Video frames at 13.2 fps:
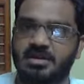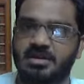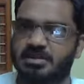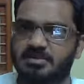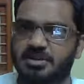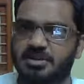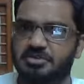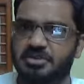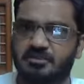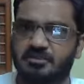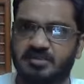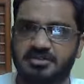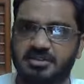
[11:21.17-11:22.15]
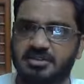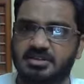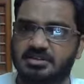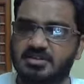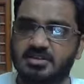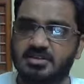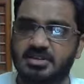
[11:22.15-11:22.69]
December 21st
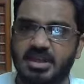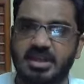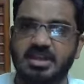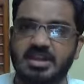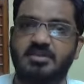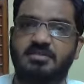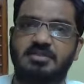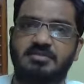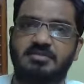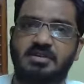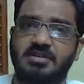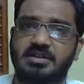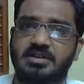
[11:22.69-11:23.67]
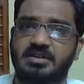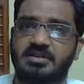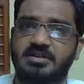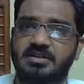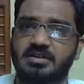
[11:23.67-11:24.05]
is not the end of the world,